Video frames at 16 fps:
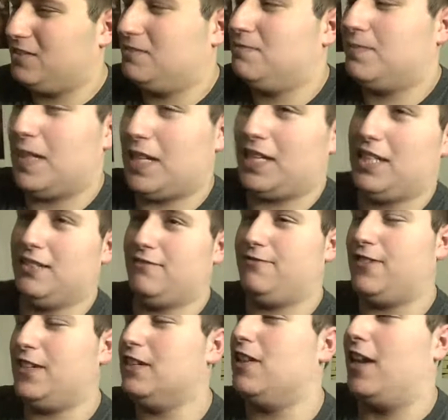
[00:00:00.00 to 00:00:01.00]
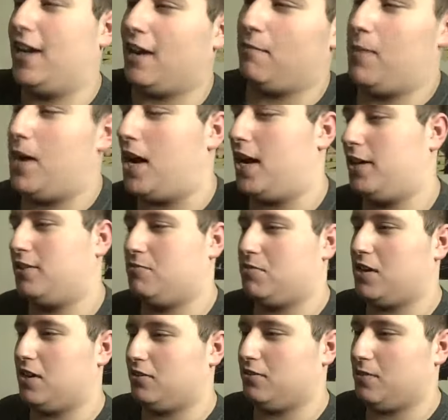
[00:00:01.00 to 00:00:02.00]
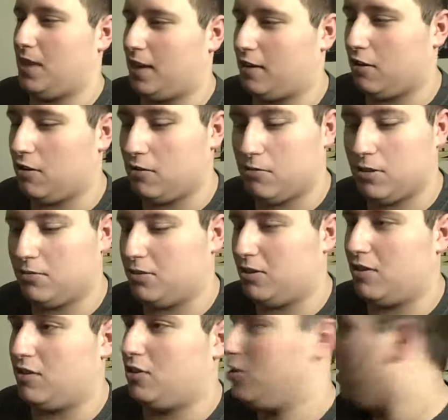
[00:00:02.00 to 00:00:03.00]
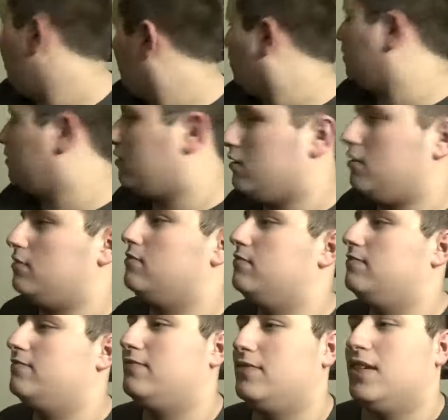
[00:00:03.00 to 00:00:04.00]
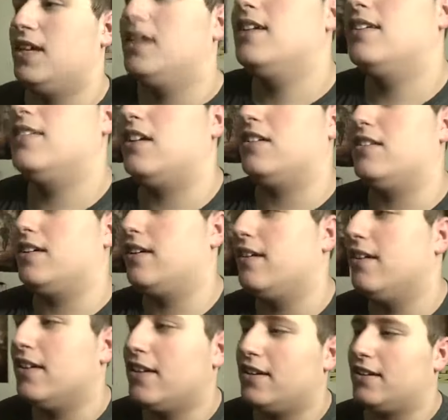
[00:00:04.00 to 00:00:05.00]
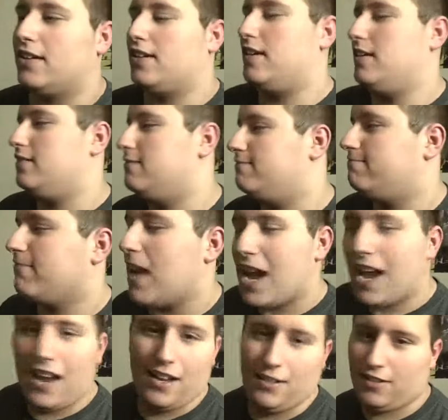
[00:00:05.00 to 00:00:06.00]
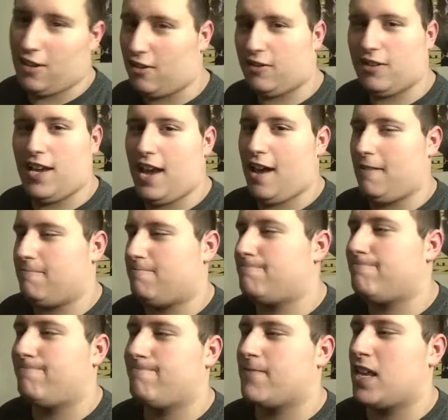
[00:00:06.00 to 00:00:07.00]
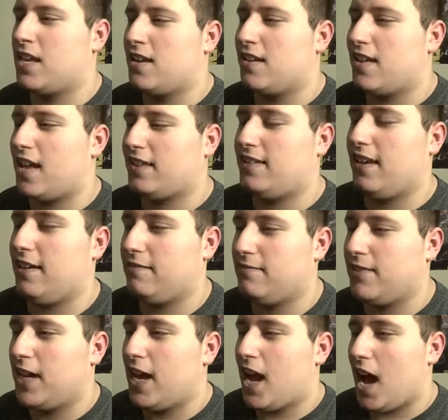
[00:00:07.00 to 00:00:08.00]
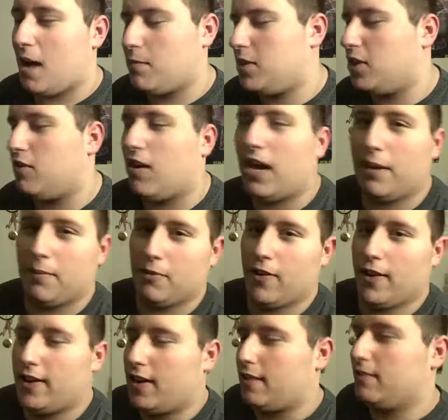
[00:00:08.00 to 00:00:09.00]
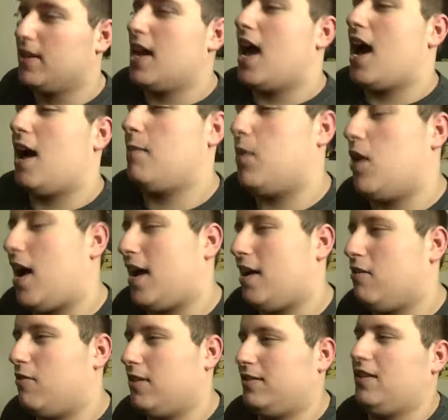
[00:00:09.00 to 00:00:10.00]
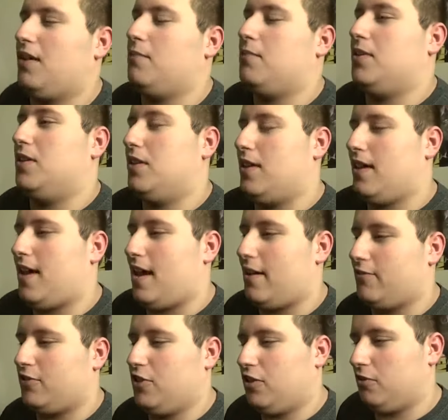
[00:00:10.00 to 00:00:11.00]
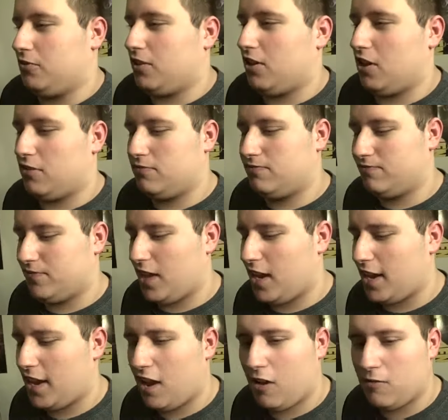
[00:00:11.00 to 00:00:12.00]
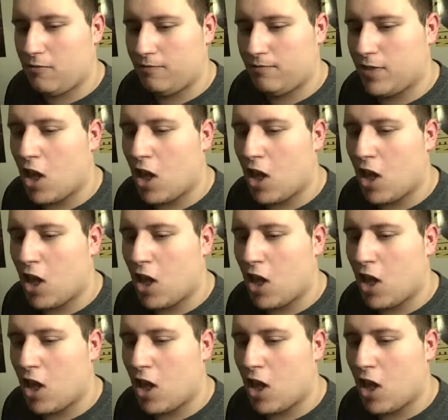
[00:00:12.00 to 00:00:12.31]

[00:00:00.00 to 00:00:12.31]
make you feel like I'm behind you, because you're like, oh, what was he gonna do? Oh, he's not there. Okay. So yeah, that's it. I'm a little hyper right now. I always am in the afternoon. So there you go.